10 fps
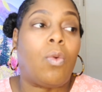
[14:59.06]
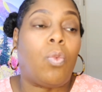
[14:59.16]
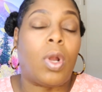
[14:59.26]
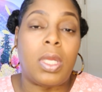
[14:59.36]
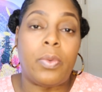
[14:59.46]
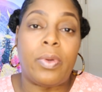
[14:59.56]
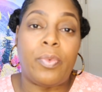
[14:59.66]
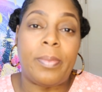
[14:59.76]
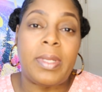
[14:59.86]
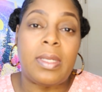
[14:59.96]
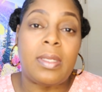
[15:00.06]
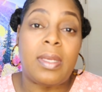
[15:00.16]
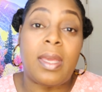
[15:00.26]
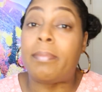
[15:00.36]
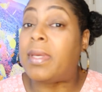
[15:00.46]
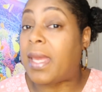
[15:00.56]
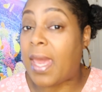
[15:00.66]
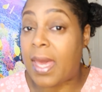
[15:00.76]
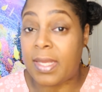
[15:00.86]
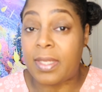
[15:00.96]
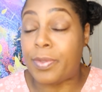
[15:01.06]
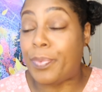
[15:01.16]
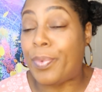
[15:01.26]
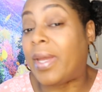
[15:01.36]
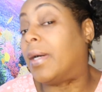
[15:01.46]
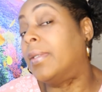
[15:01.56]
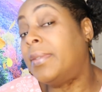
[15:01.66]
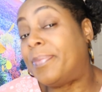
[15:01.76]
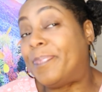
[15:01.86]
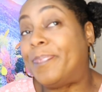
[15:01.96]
working with women can be catty as well